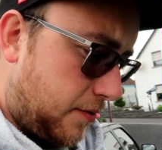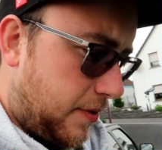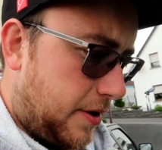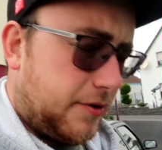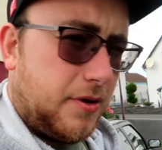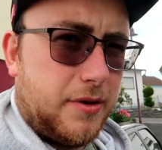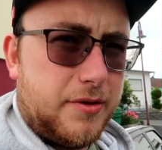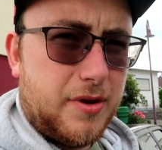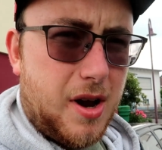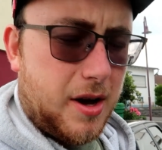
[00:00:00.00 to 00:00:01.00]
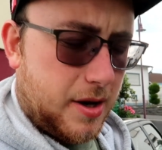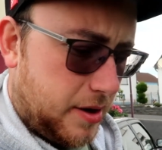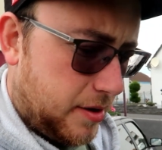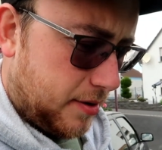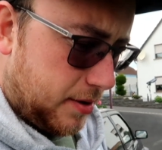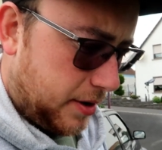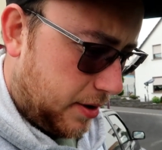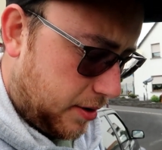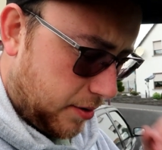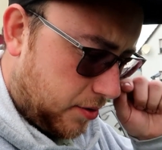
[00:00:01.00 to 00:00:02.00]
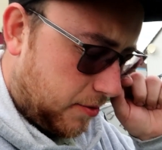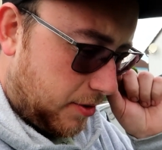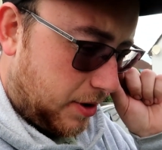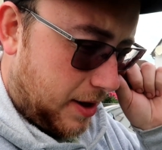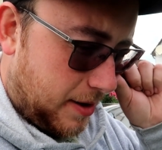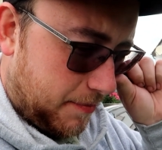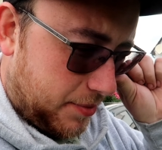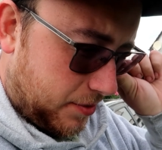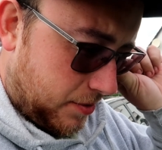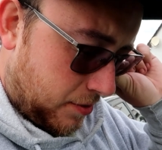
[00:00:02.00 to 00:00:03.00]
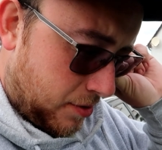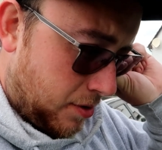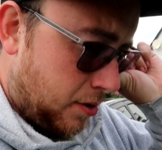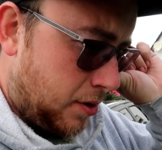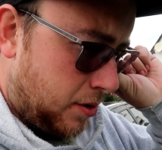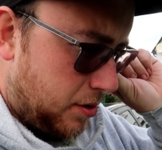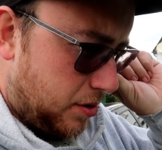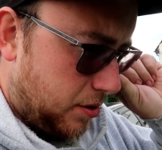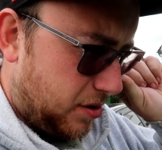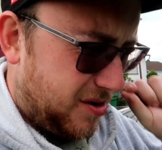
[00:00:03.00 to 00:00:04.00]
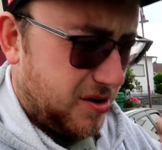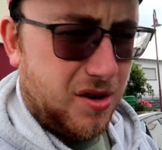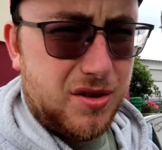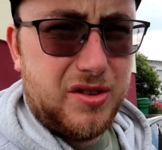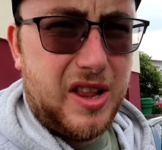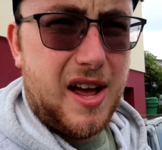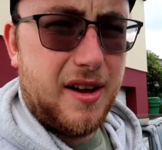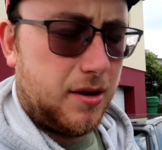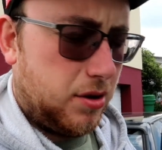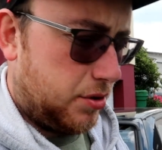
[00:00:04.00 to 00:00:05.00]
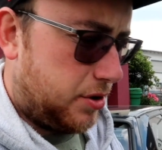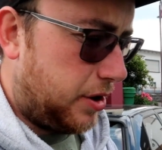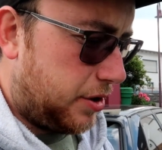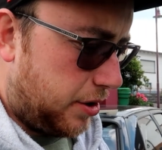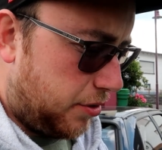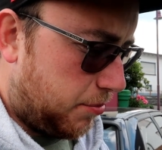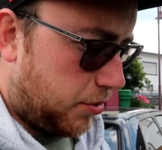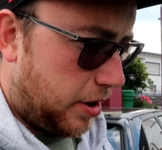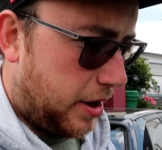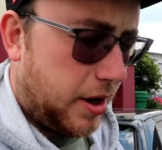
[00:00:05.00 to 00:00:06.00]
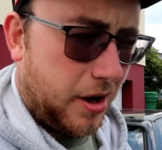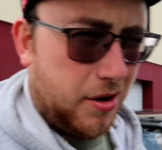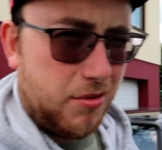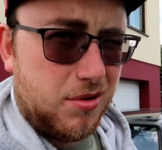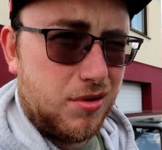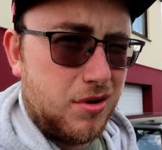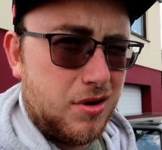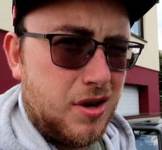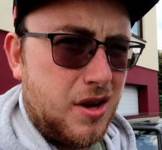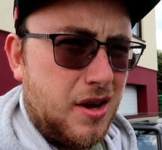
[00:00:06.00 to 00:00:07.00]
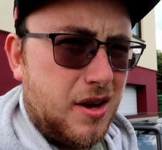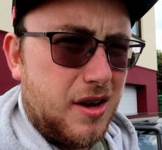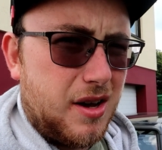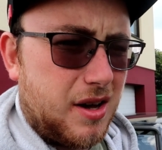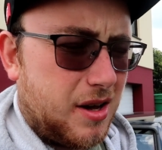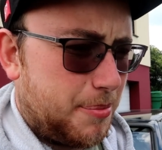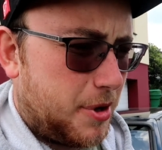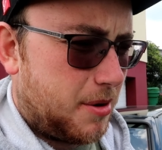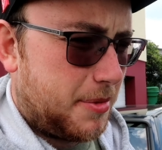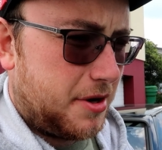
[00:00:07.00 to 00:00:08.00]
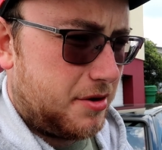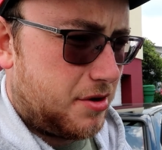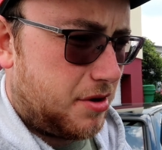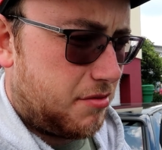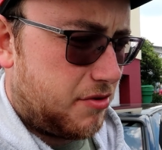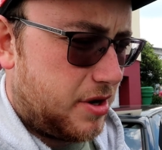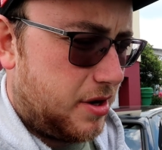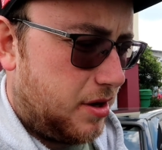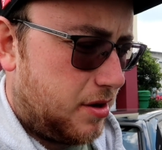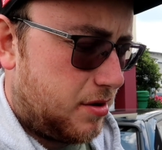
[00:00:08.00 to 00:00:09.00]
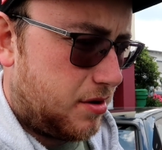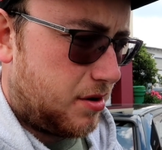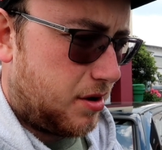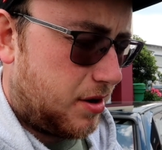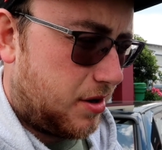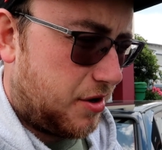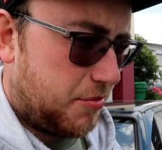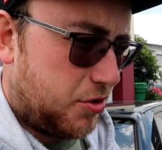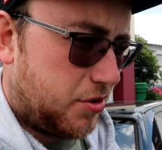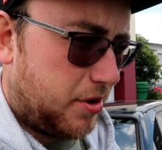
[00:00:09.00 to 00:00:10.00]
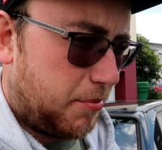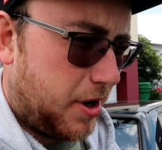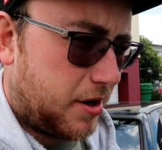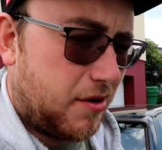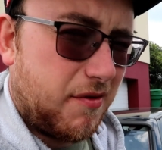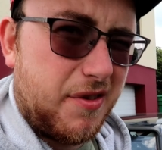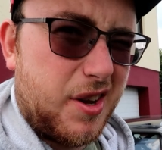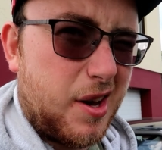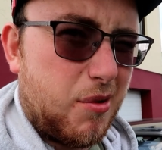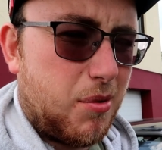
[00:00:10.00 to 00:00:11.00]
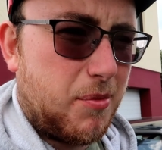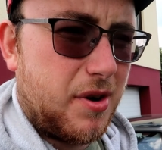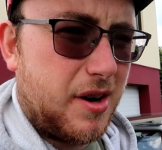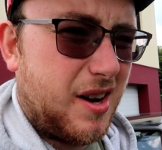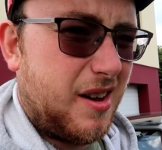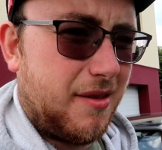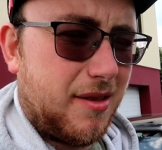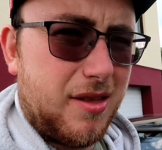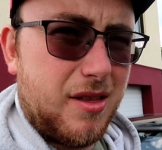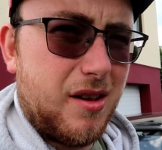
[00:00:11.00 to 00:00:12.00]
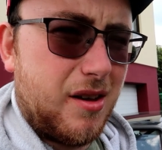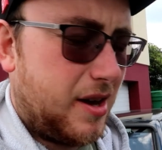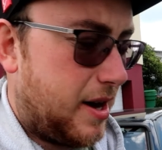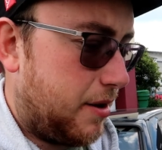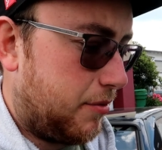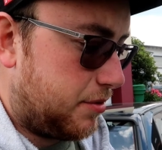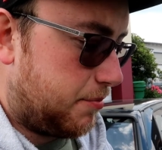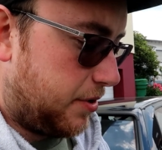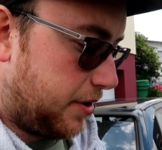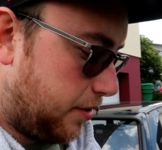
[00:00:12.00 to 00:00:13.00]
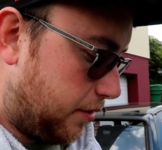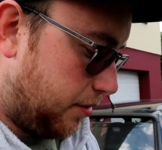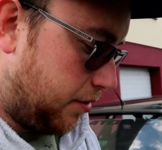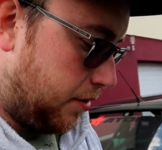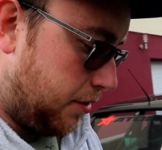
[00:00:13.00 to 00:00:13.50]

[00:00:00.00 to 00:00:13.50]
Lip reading: Went to the track, Lee did a couple of laps, got a slight clutch issue, but hey ho. I managed 3. Looking back on video, one were a 9:38, which is pretty good.